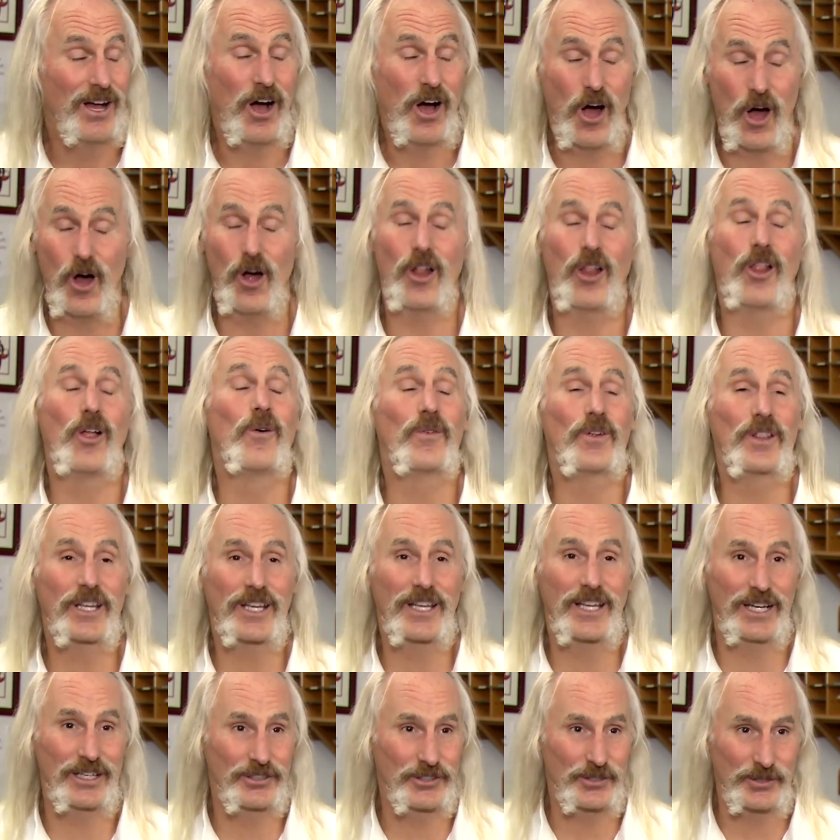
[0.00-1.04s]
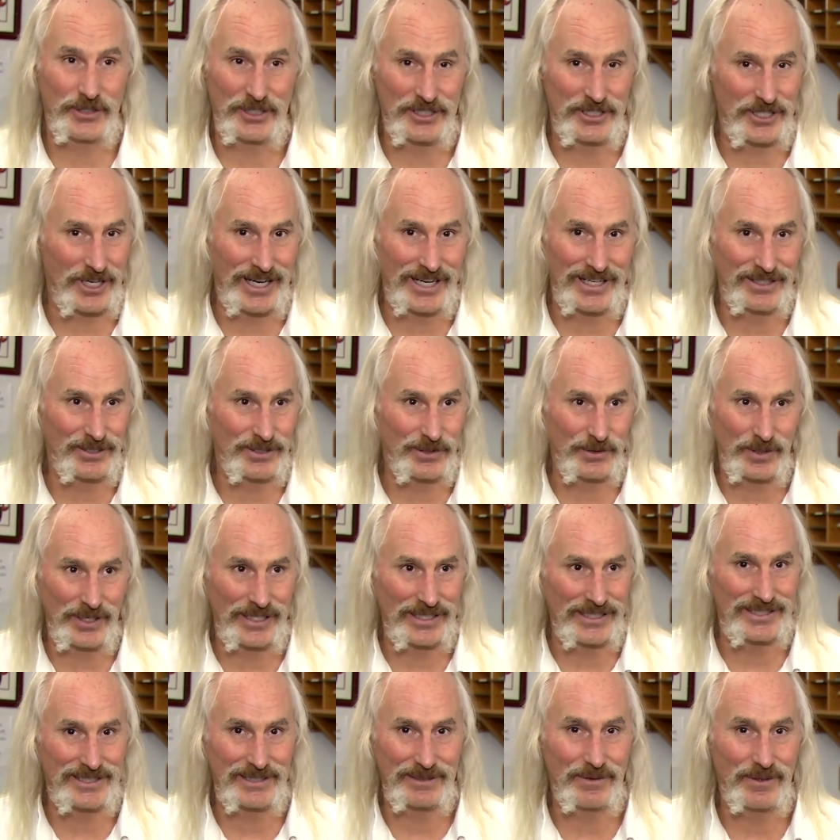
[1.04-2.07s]
all over the country trying to
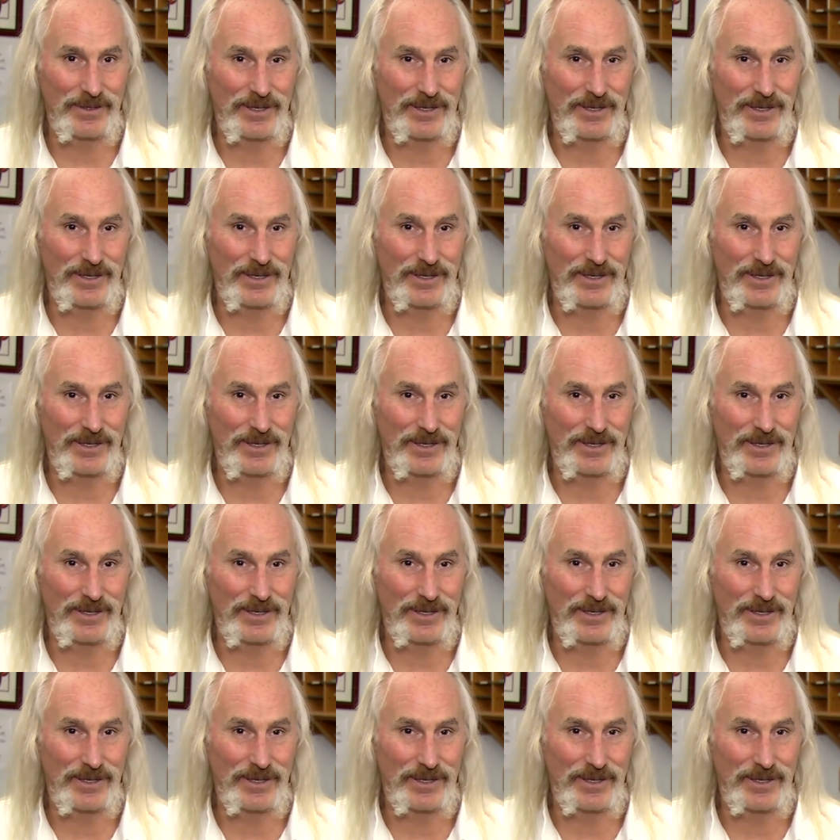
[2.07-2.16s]
arrest